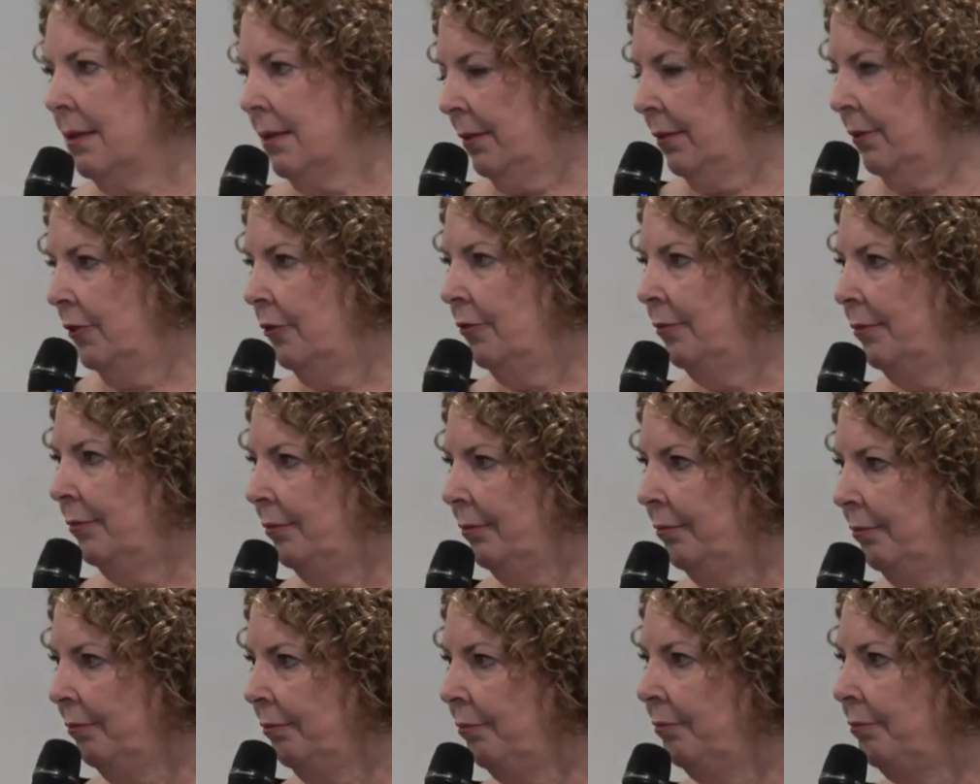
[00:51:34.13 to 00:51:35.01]
In the
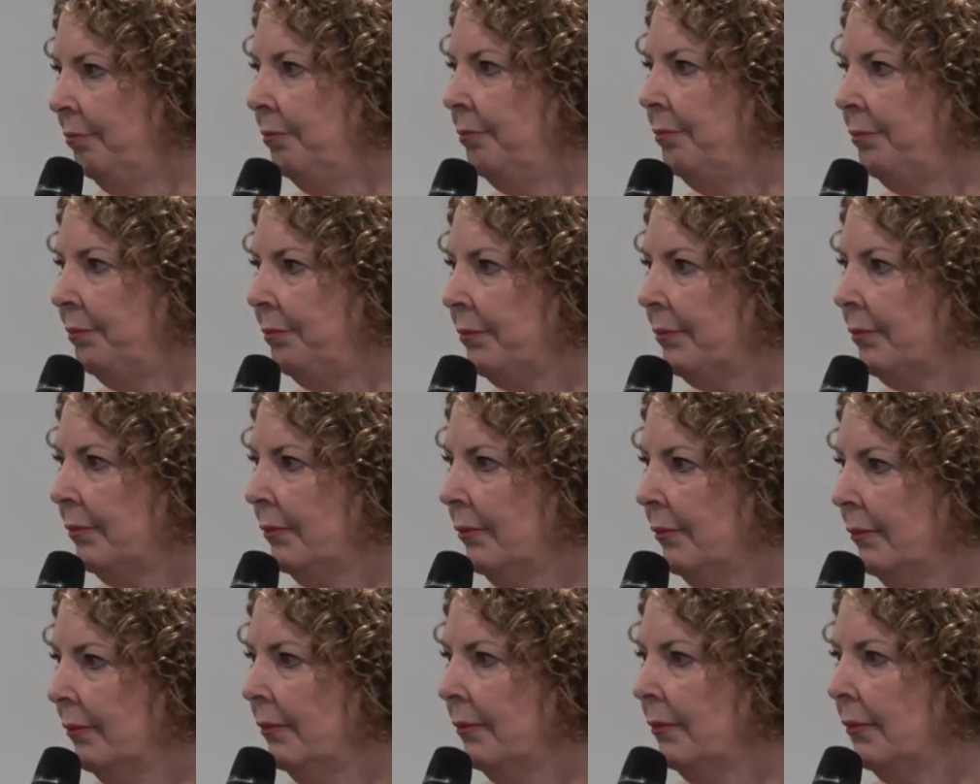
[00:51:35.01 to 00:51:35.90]
covenant.
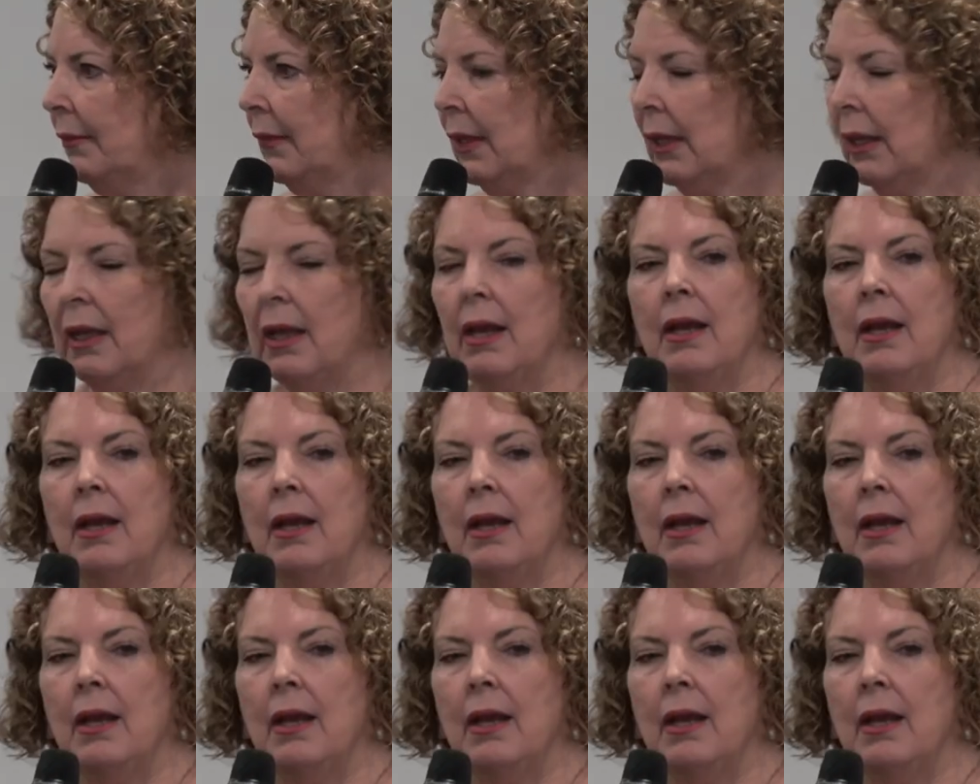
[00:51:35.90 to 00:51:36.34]
There we go.